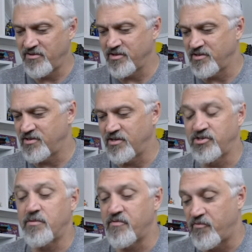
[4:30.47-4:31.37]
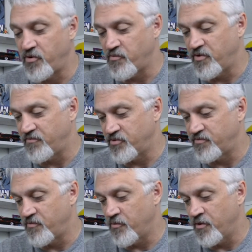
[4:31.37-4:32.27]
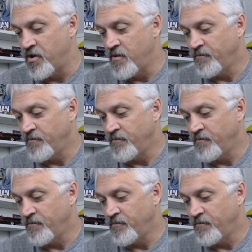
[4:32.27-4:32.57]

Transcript: Look at chapter 41, verse 4.